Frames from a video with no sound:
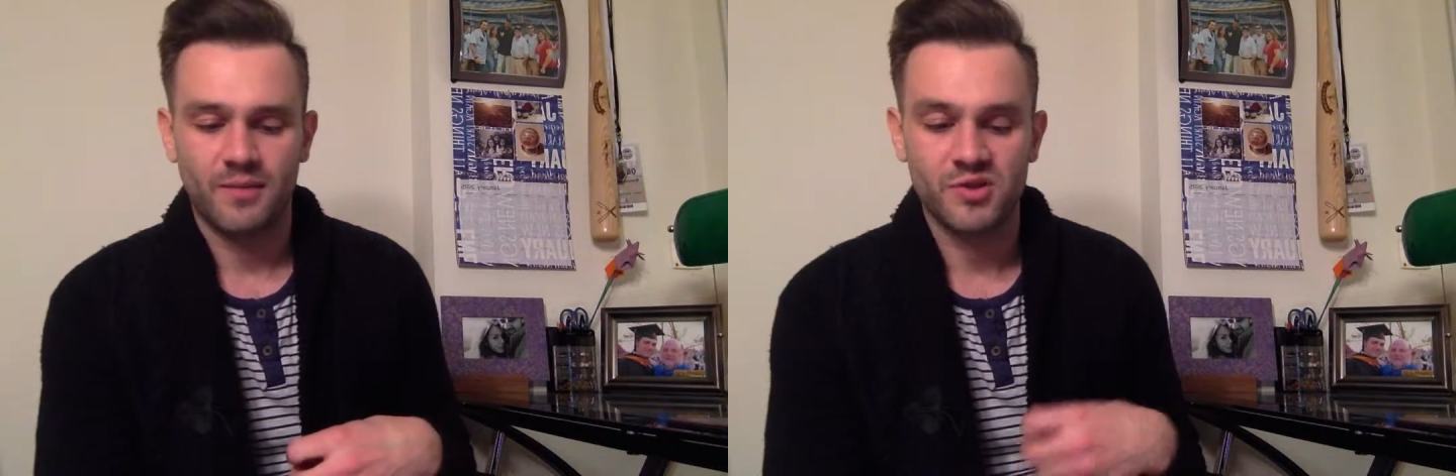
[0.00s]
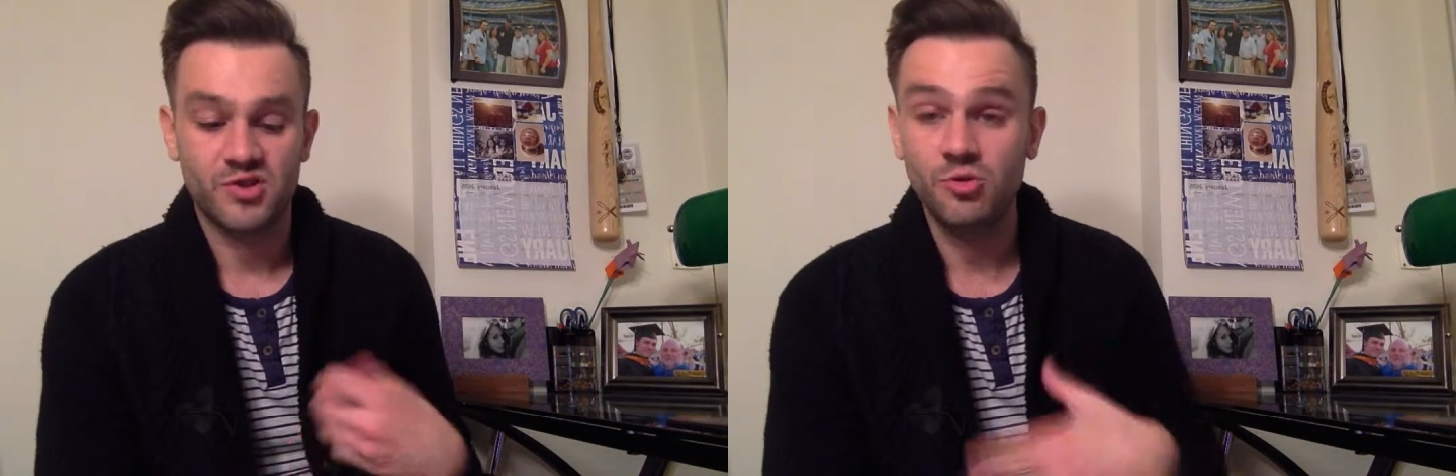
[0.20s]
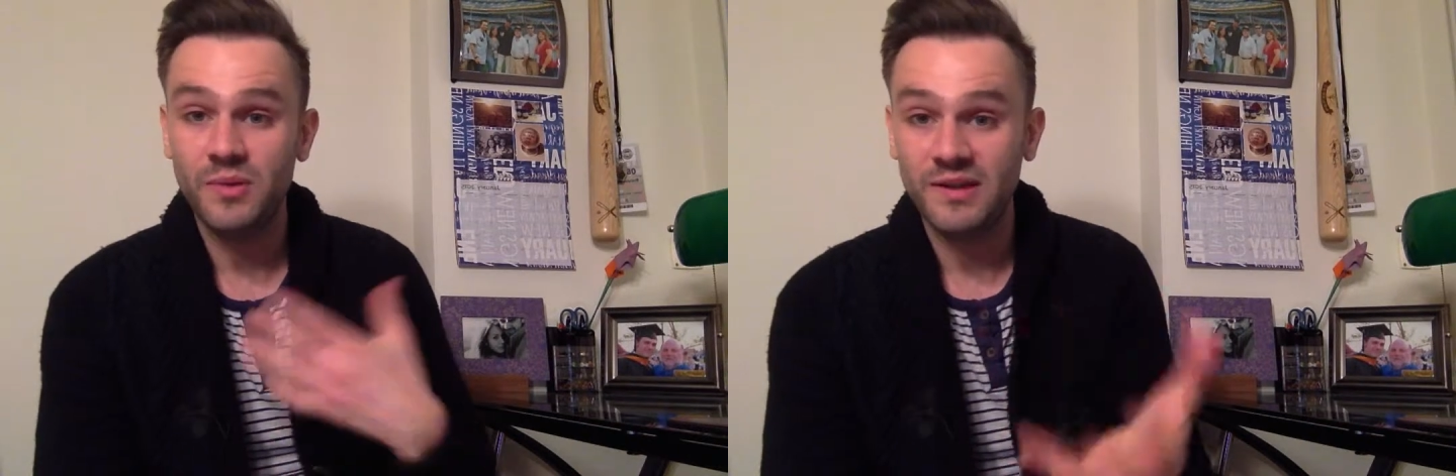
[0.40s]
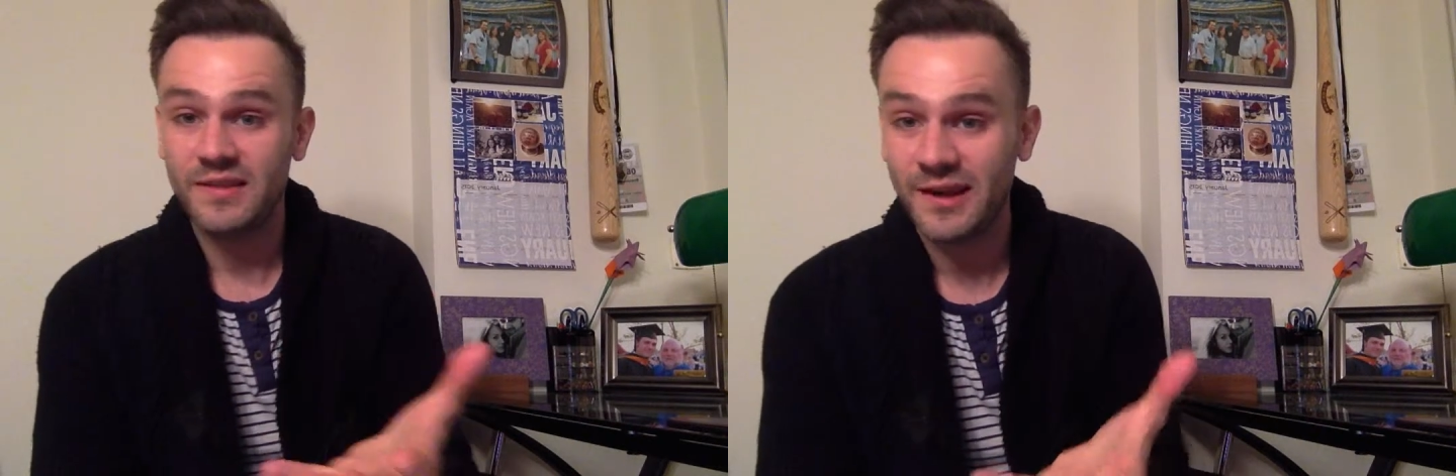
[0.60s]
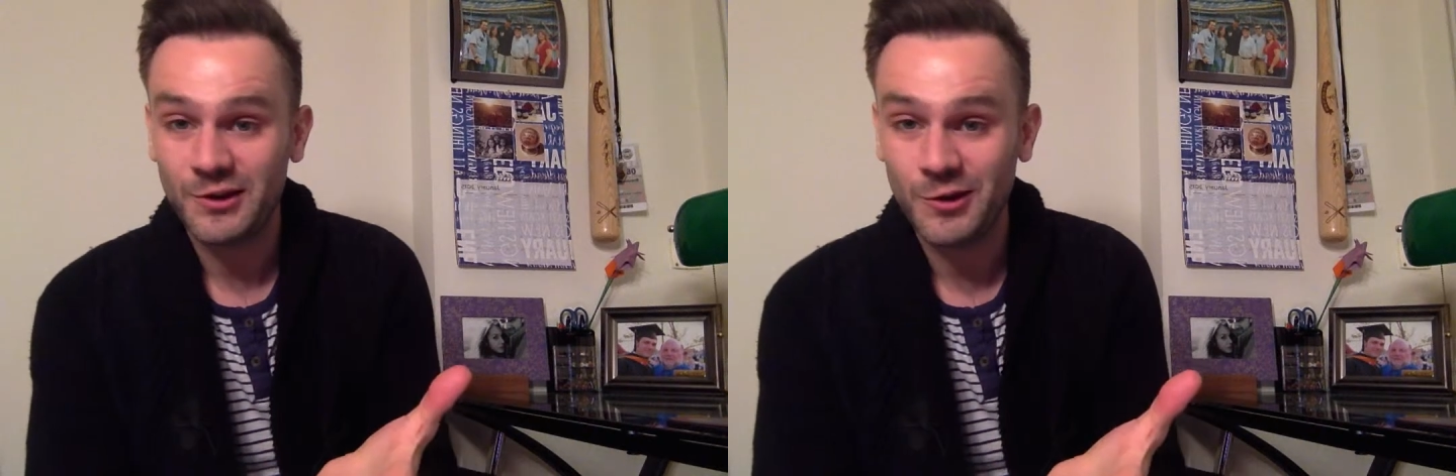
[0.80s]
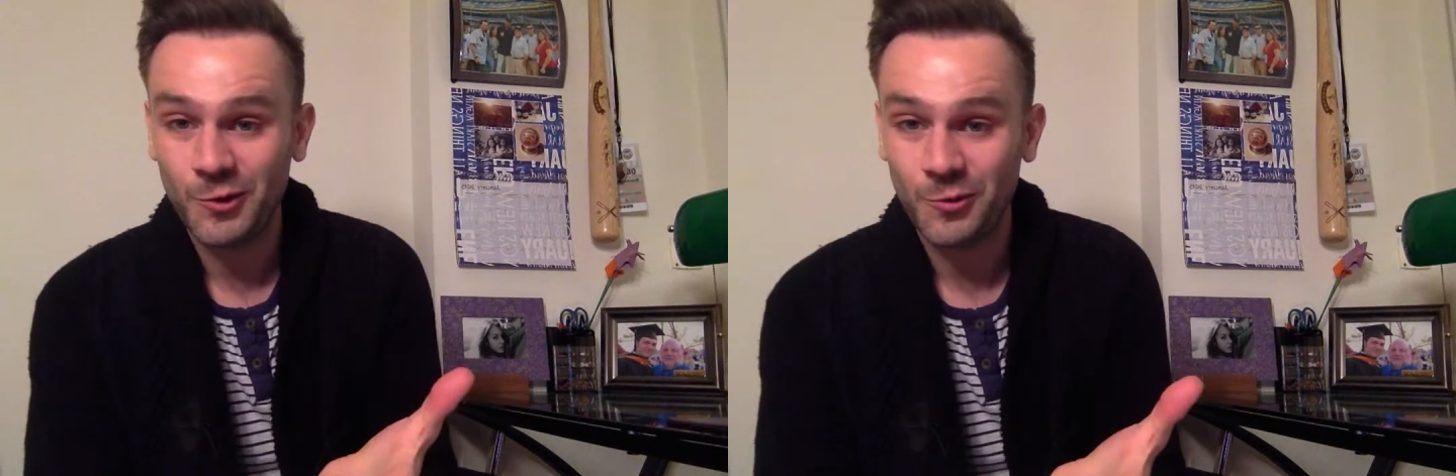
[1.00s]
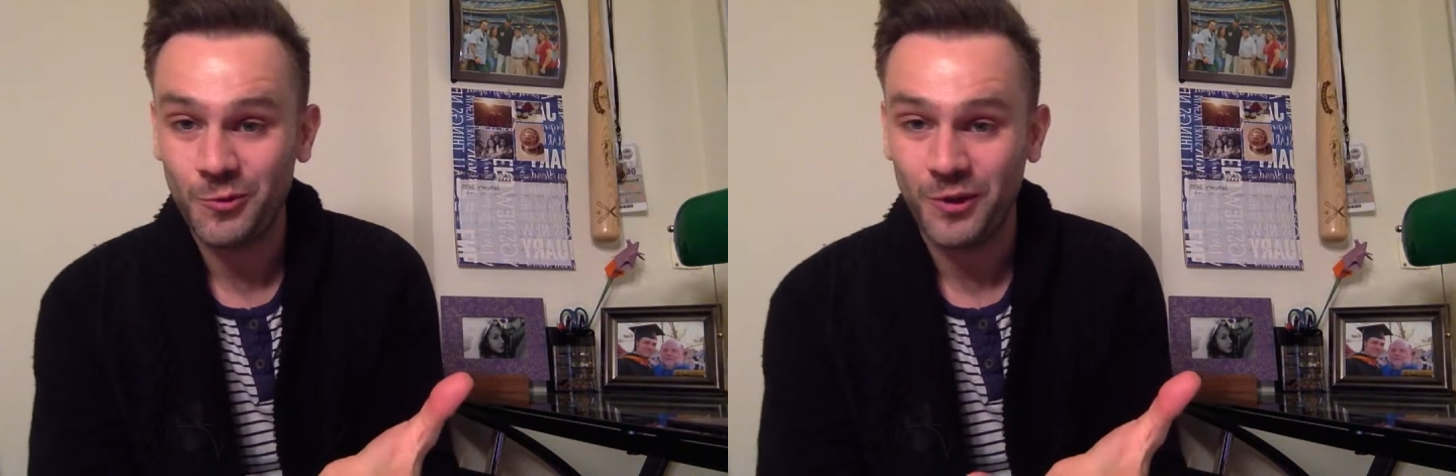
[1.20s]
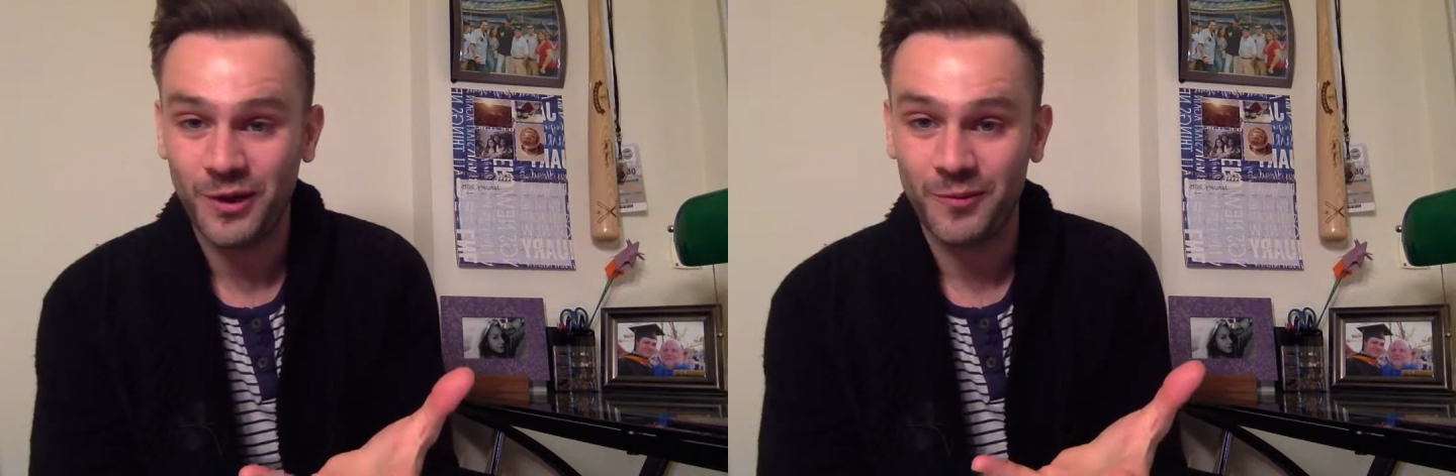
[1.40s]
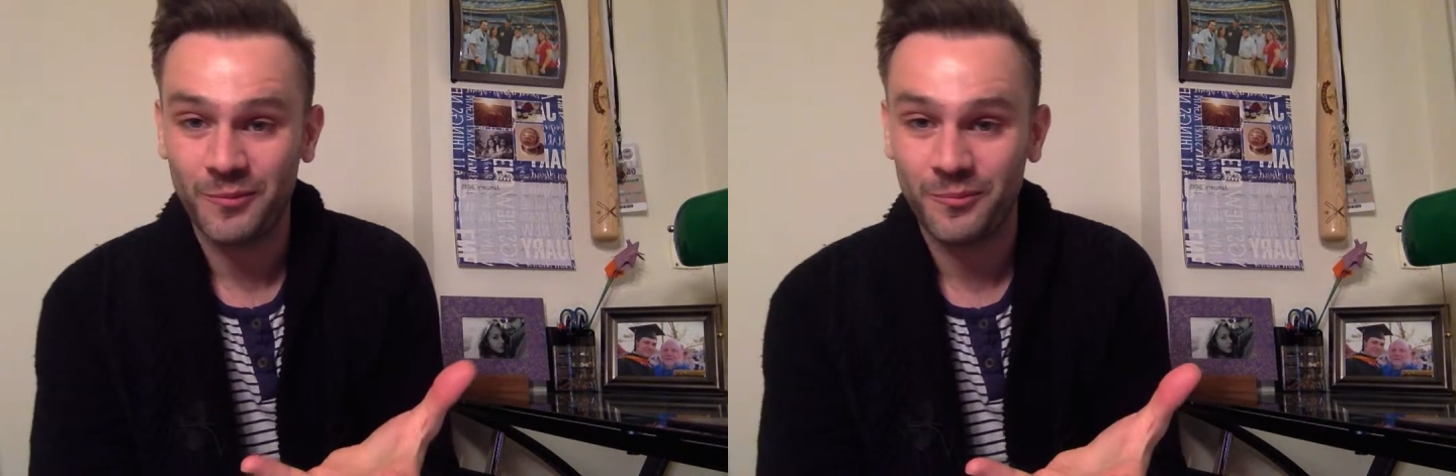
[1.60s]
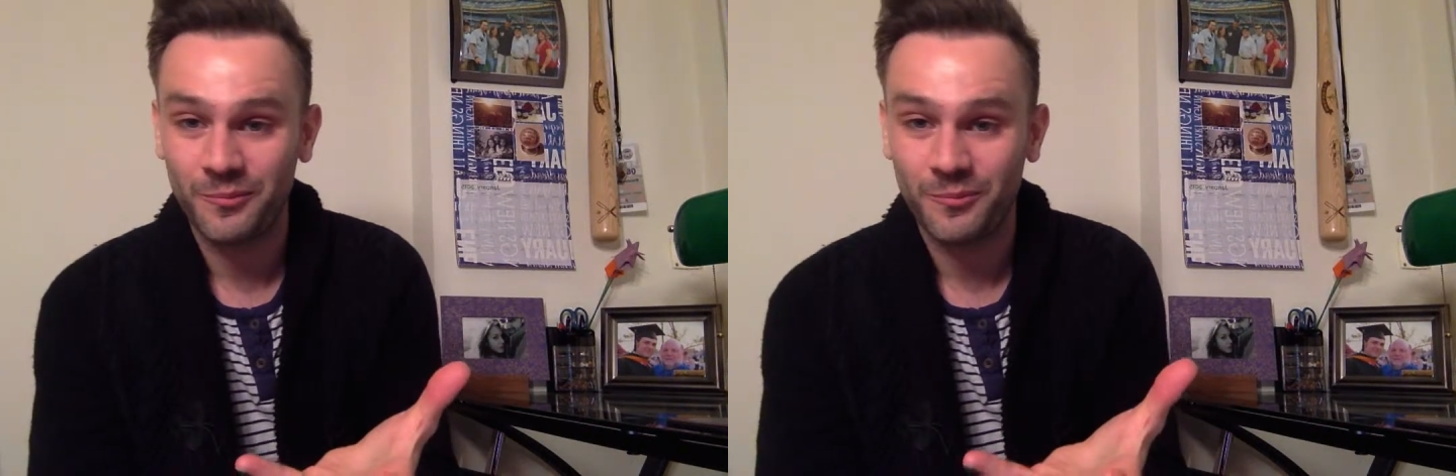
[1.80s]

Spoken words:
assuming that I know